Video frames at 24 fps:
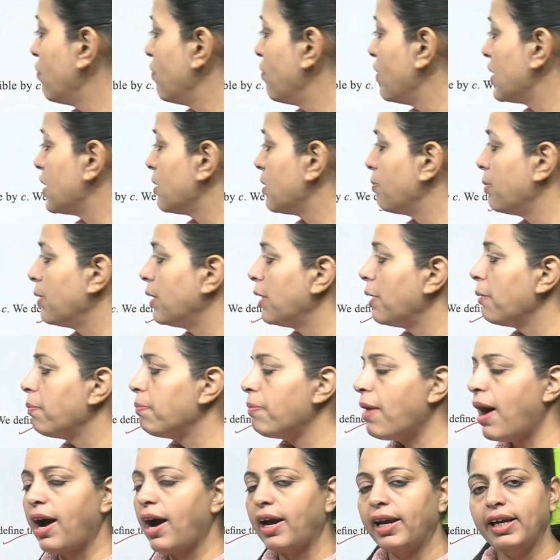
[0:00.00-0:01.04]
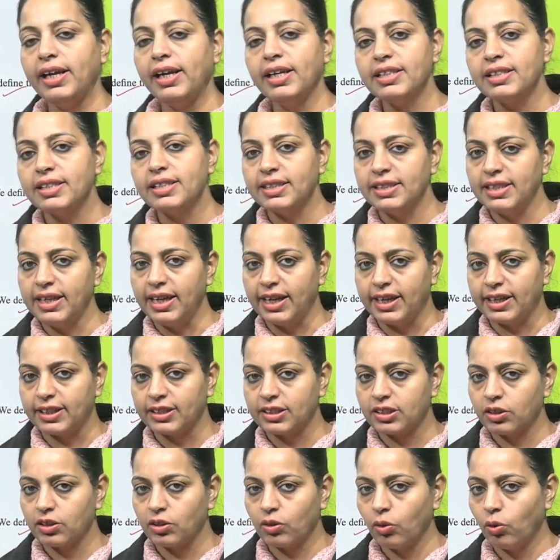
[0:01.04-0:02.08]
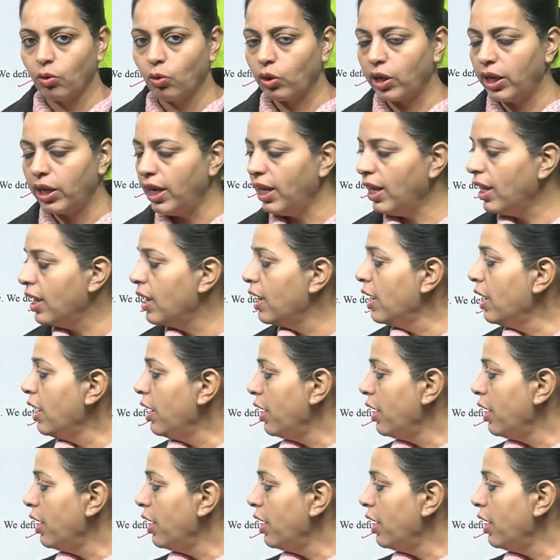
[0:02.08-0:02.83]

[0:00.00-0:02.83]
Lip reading: divisible by 6. Okay.